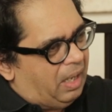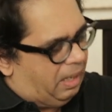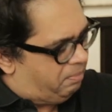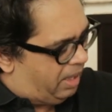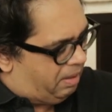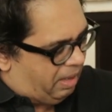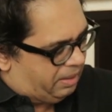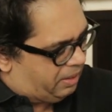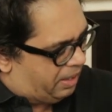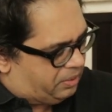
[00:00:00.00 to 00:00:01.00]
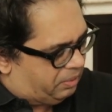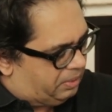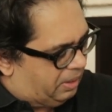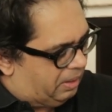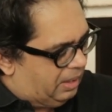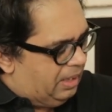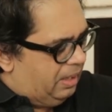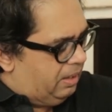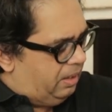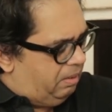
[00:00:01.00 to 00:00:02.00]
I don't. Yeah.
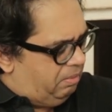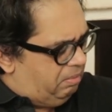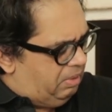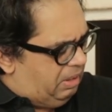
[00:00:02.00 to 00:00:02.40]
Obviously.